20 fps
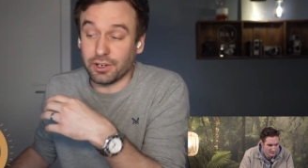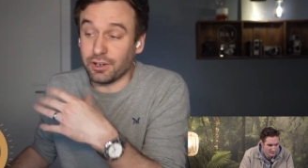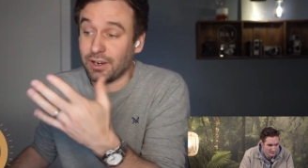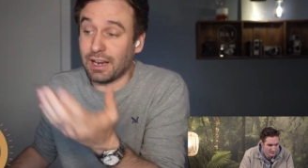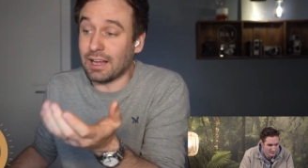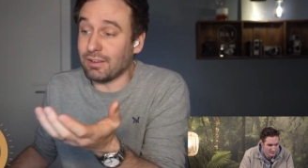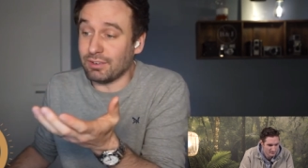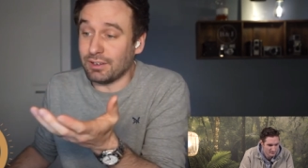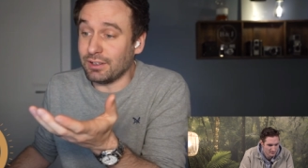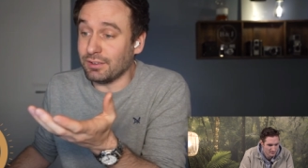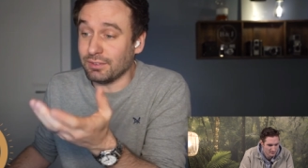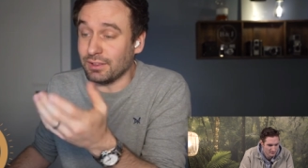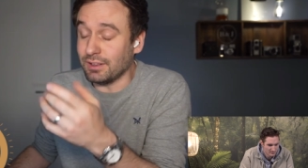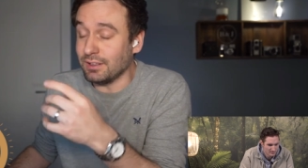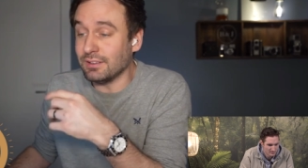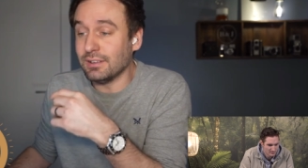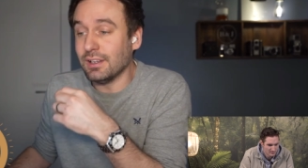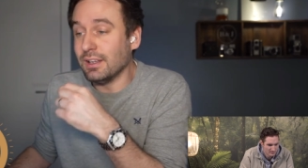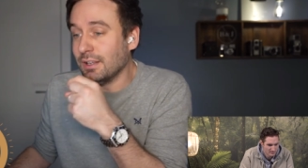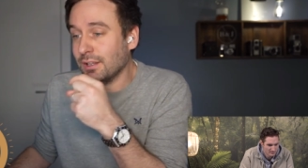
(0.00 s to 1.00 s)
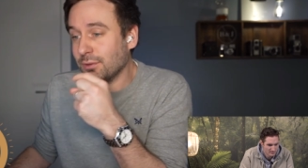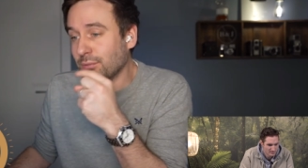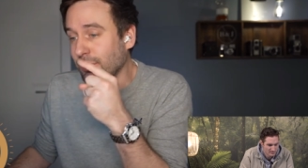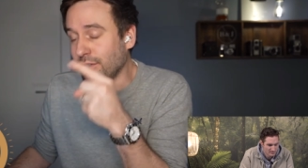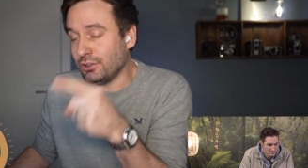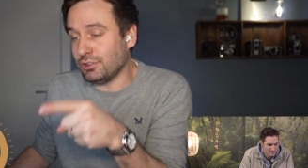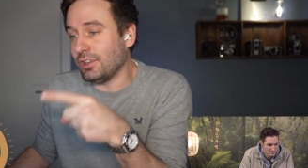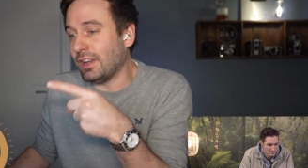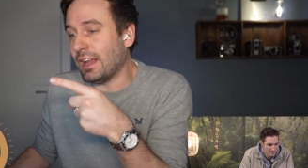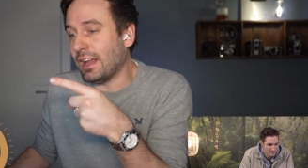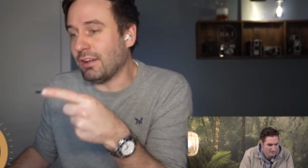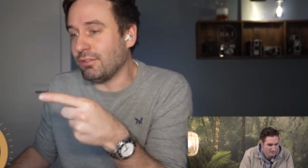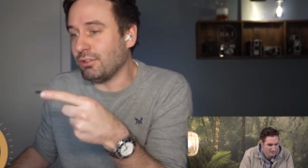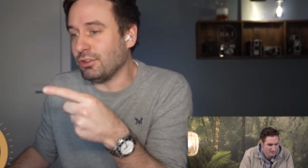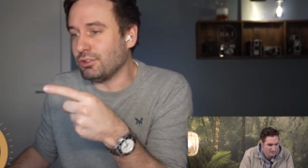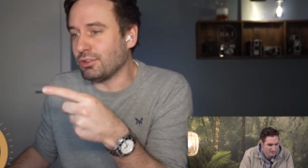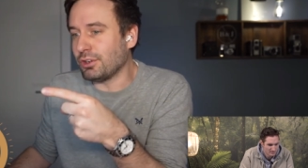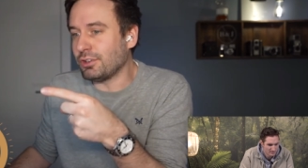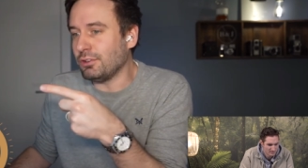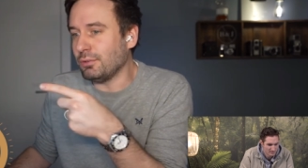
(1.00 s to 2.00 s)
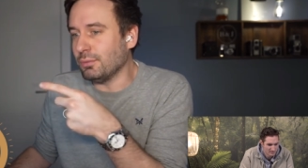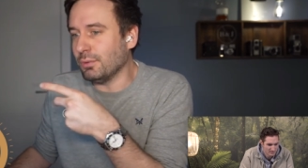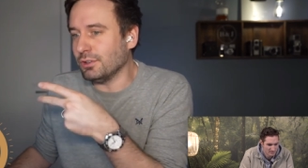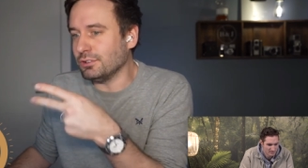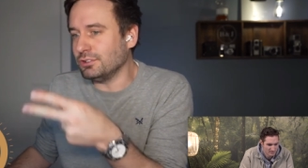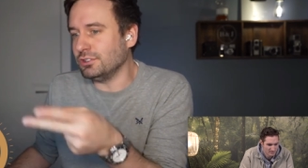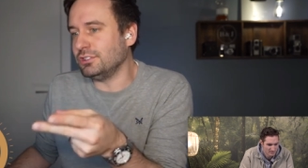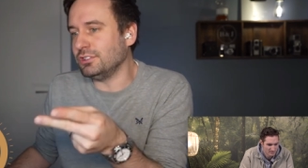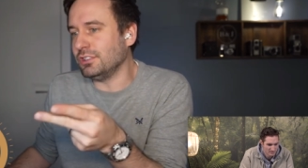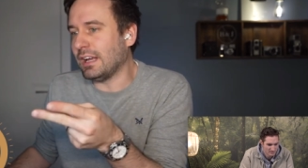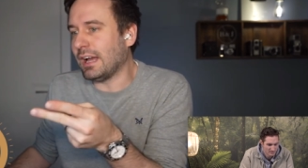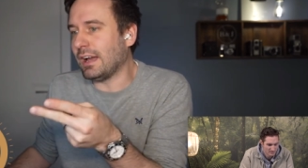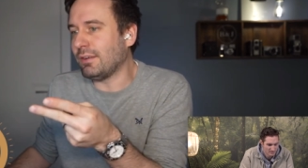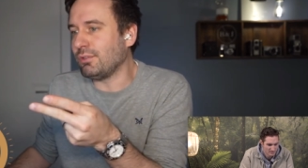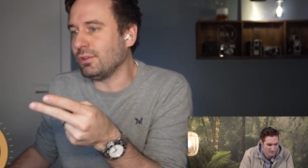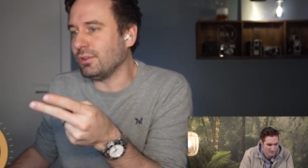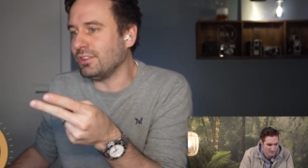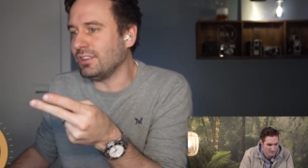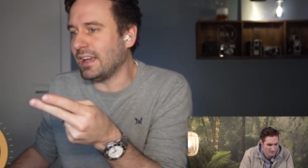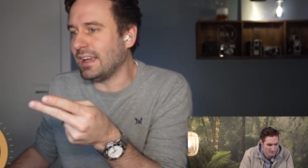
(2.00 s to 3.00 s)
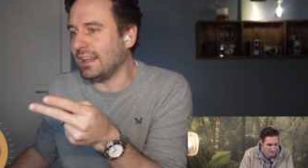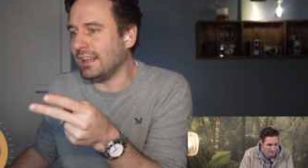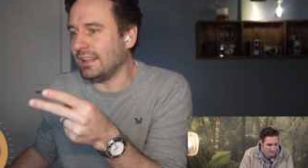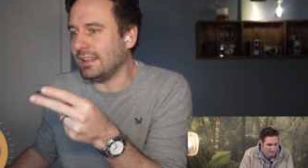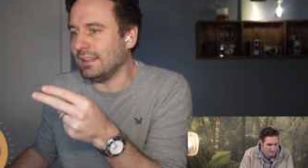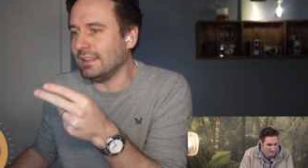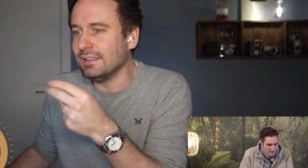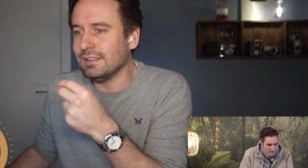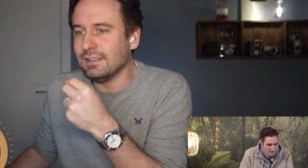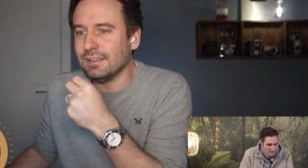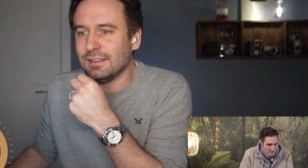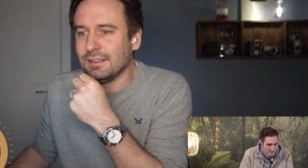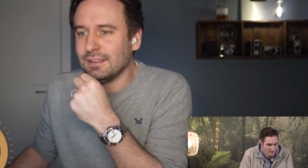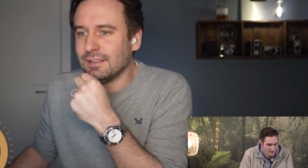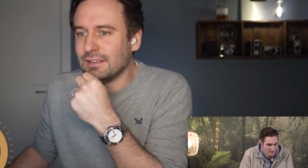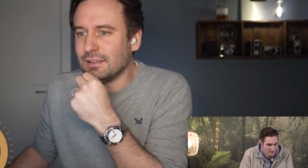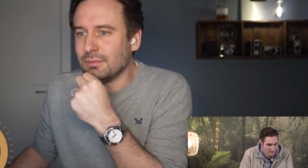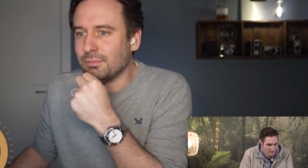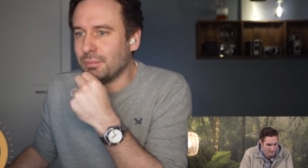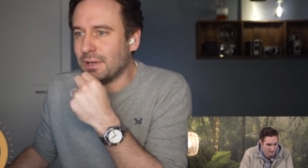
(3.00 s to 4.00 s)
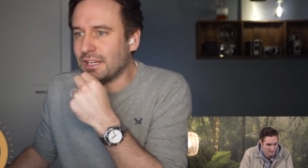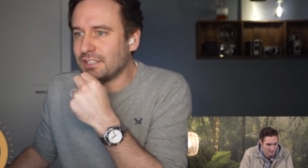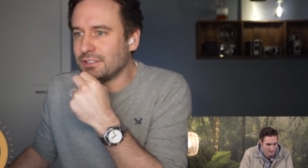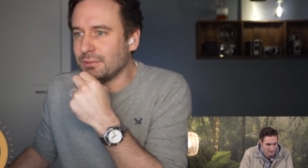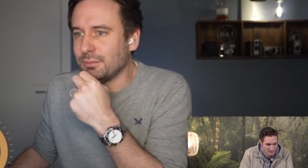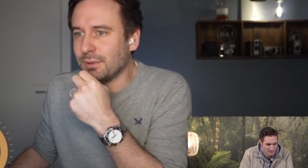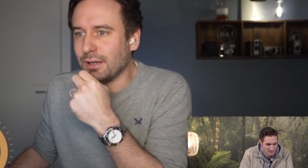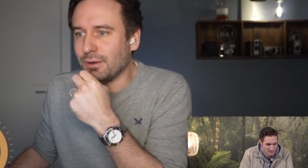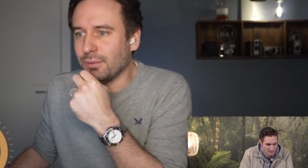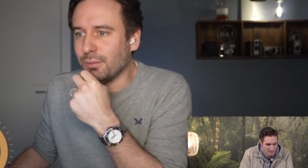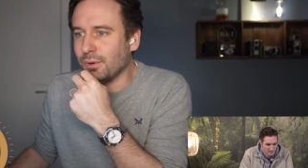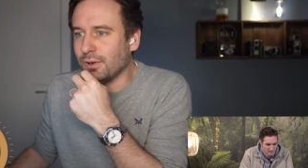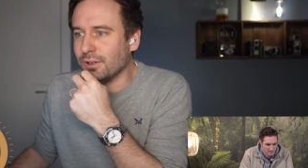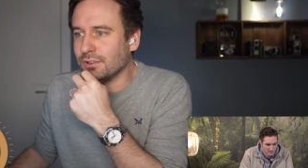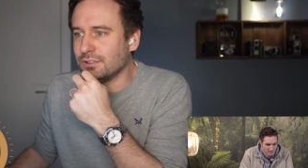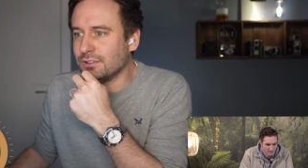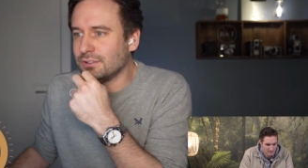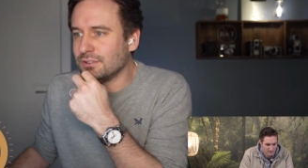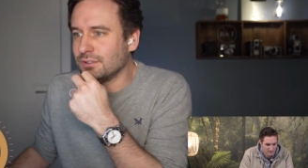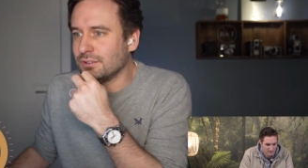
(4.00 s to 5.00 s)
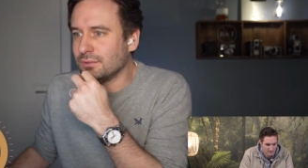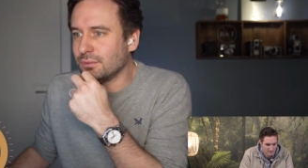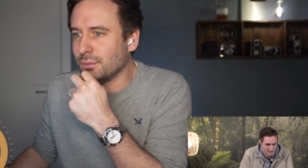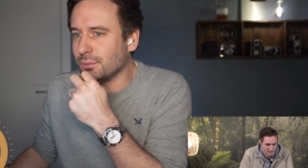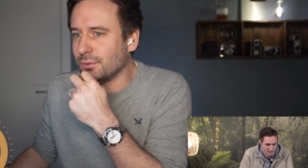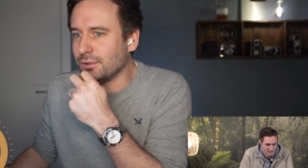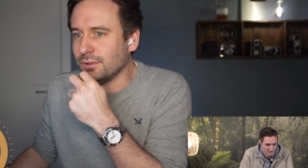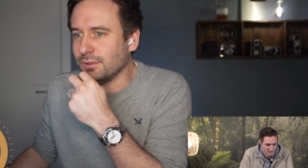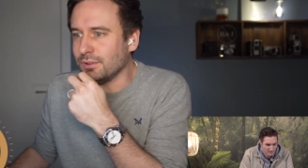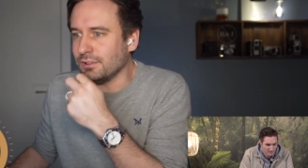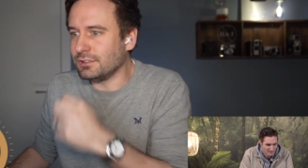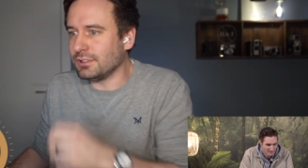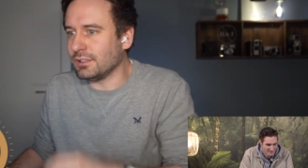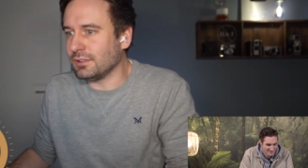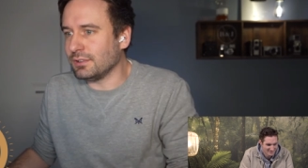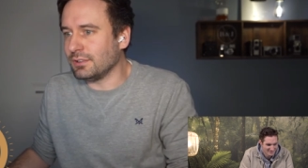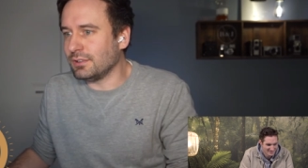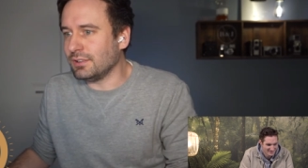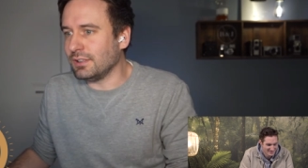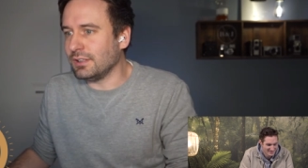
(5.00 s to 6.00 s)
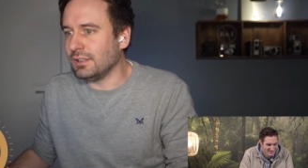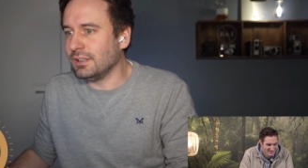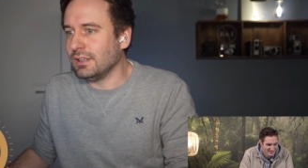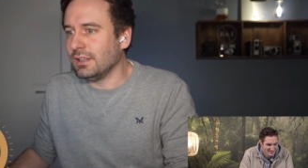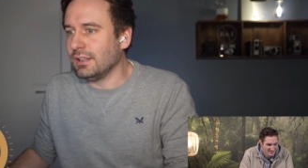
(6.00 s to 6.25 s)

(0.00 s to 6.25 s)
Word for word: I don't have any of these, but you should have your dressy watch. You should have your daily bash about watch. What am I doing, J L C?